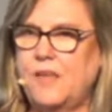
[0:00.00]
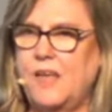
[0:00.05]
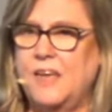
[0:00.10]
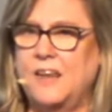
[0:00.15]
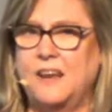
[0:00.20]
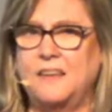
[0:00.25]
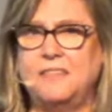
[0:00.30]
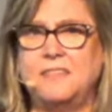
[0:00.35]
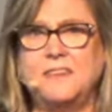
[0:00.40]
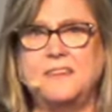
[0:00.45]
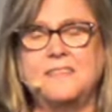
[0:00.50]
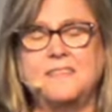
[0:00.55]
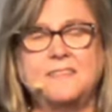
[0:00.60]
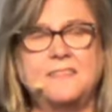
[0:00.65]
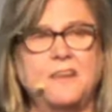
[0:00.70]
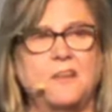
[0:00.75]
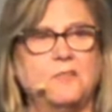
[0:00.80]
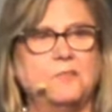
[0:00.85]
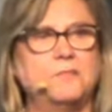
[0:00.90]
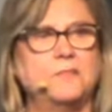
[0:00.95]
And I think
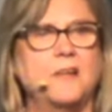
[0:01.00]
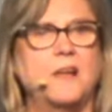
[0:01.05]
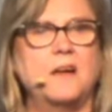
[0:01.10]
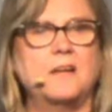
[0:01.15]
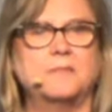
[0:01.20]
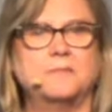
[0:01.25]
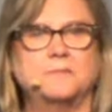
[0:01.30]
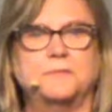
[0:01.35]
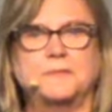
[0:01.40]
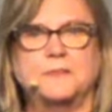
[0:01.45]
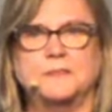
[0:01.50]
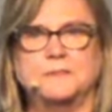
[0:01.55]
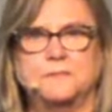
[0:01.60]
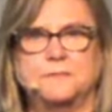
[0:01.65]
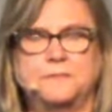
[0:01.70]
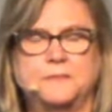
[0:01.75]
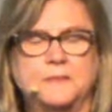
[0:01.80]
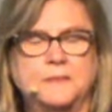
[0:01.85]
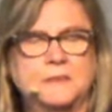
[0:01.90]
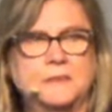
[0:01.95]
self-love,
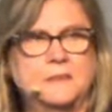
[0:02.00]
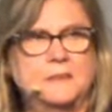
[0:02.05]
if,